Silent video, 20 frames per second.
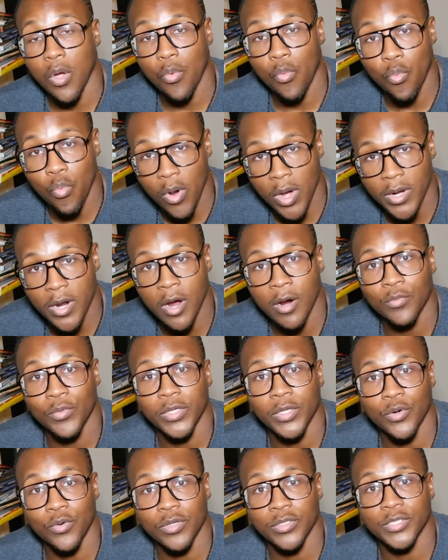What are
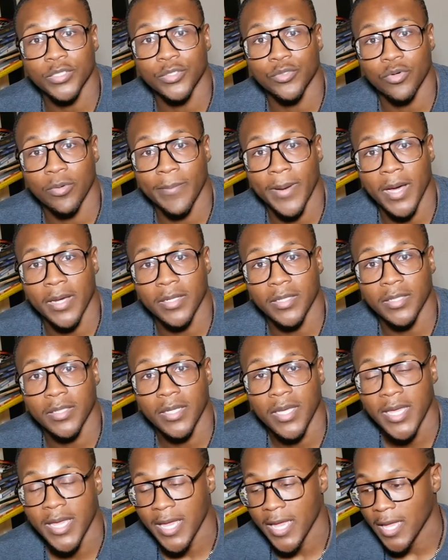we going to do about it?
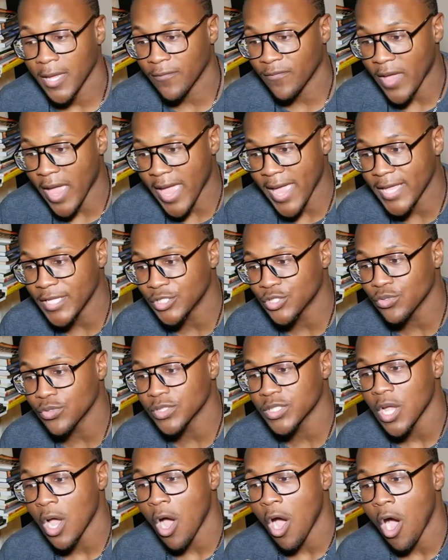If
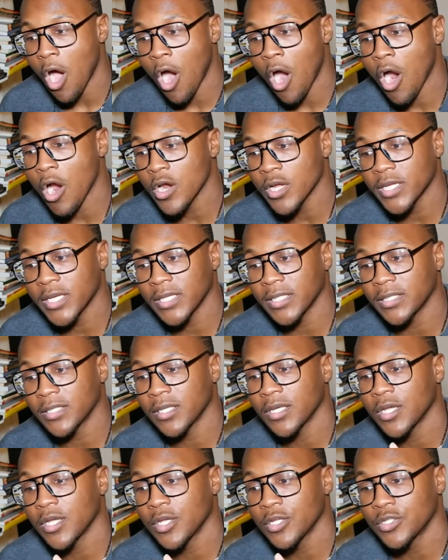angels
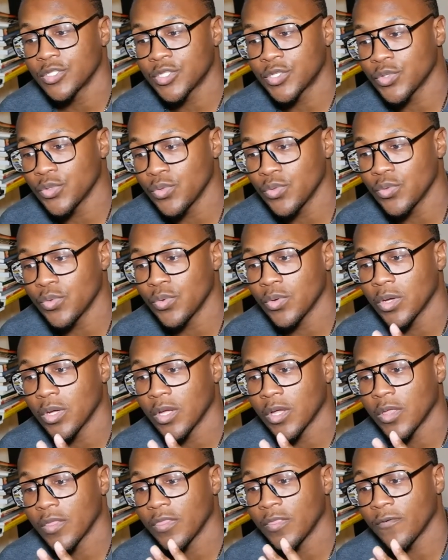hearken to
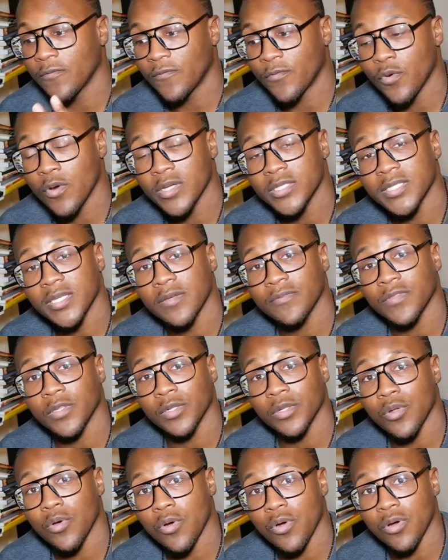the voice of the
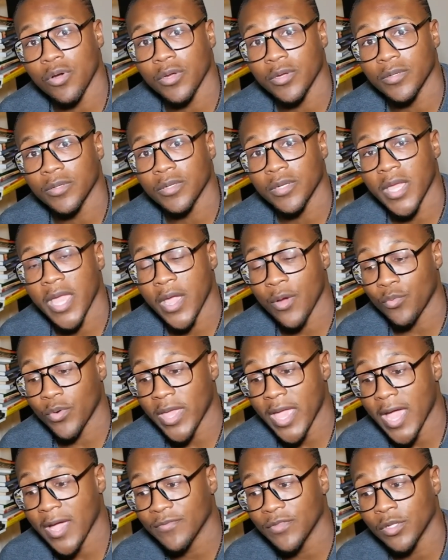Lord, and we
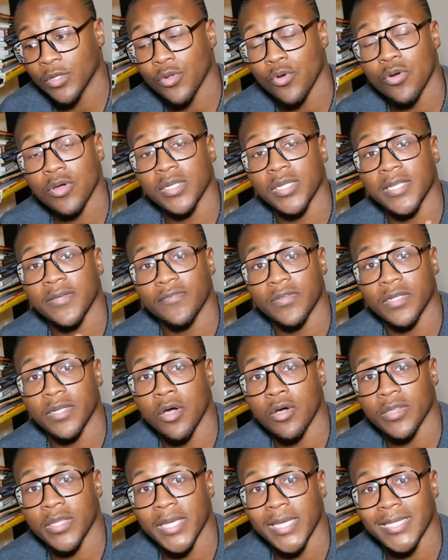have the Lord living
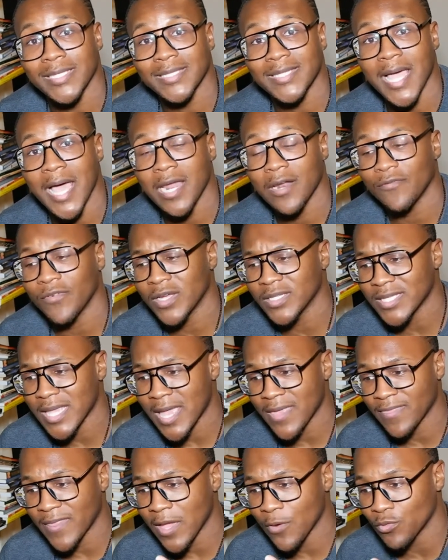on the inside of us
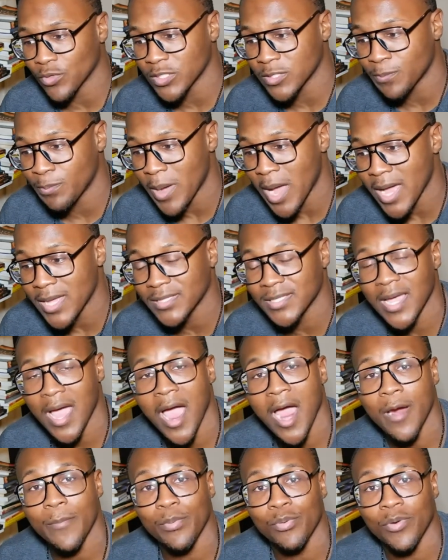and they respond to
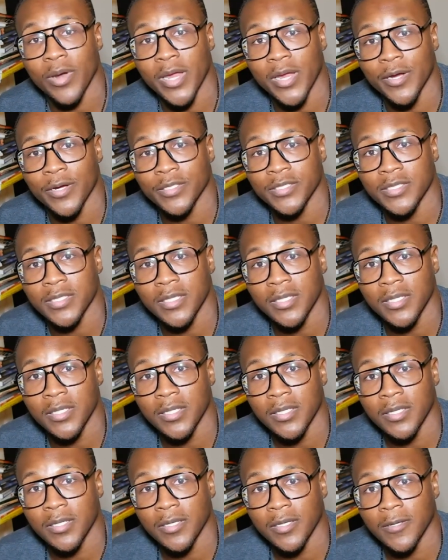our prayers
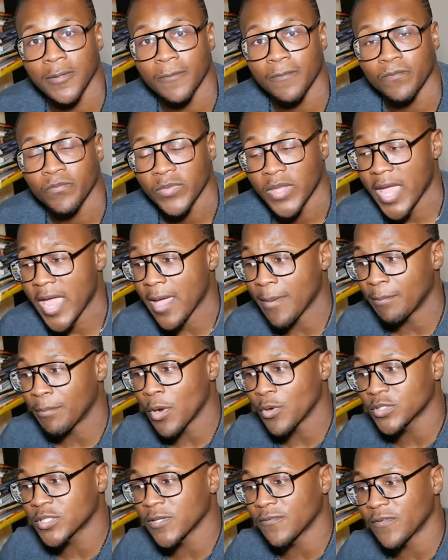and
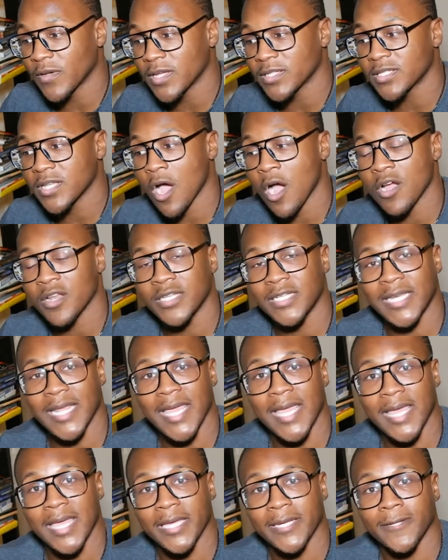most of us are
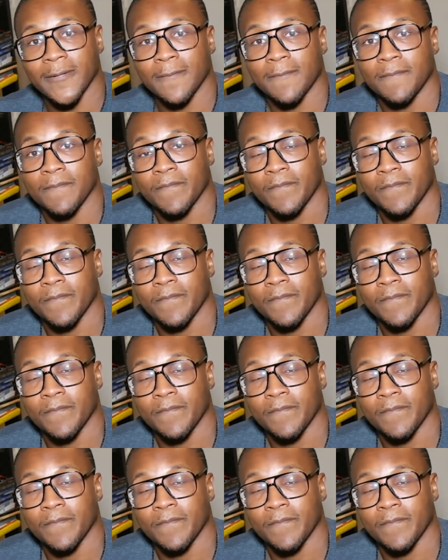dead,